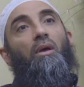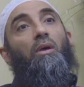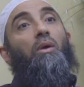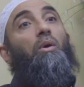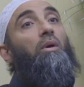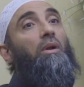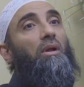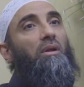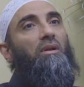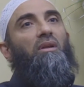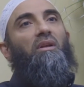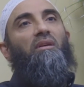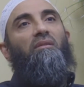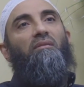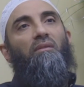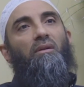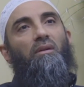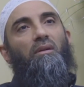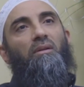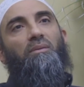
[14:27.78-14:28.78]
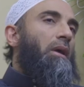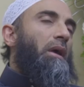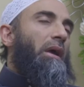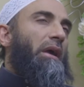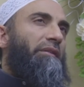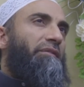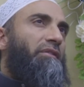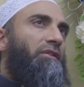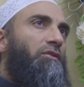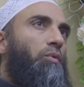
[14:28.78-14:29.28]
good and evil.
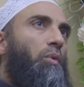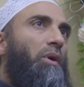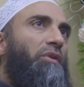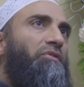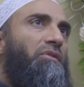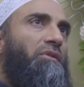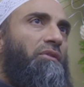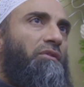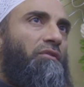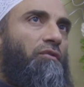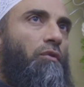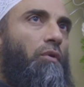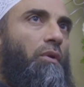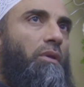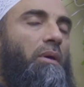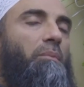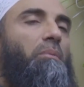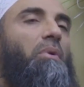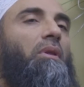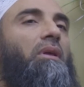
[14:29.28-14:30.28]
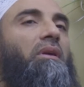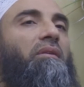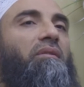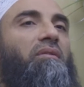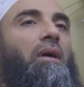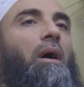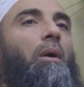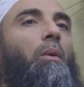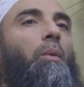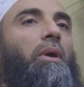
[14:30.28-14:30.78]
If it wasn't for the belief
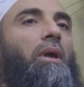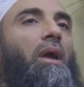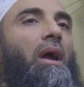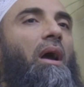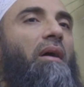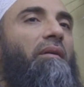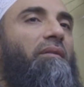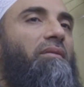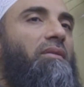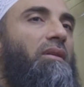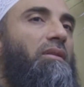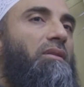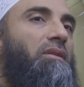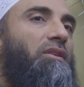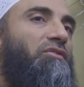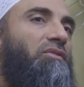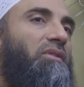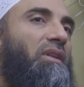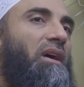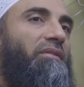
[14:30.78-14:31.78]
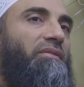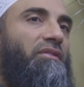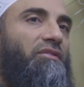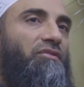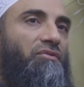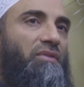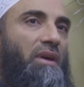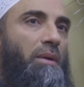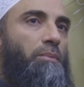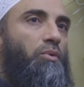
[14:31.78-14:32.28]
that we have that this life
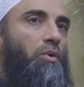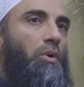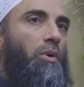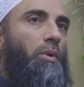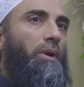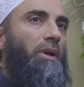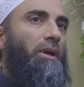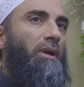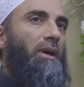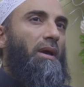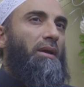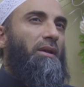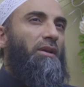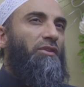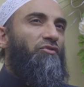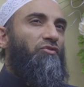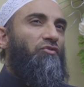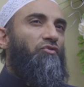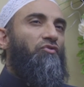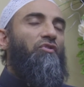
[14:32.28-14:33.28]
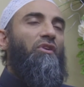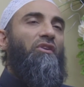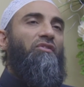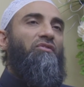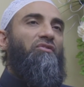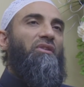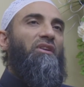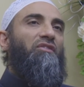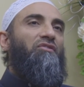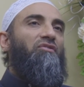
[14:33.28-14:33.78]
is temporary and it's
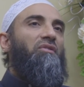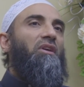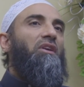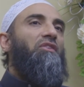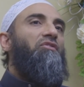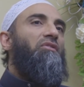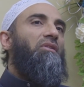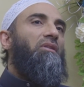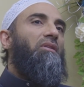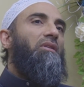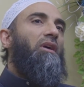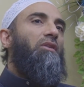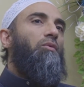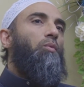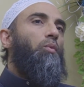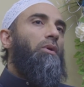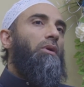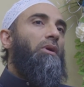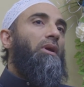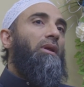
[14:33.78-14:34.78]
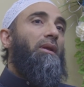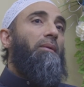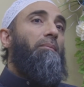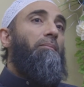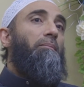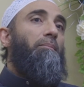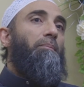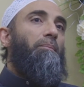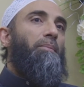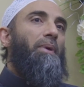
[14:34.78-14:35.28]
just a station that we're going to
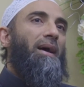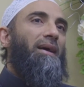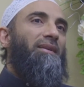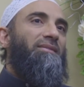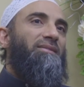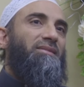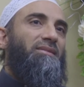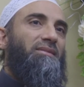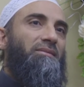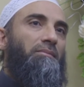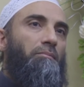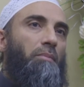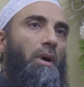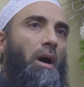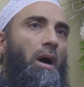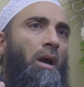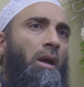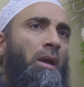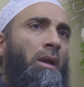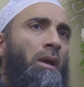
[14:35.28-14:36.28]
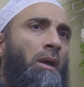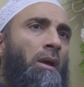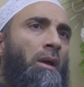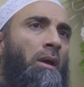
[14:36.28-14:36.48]
pass by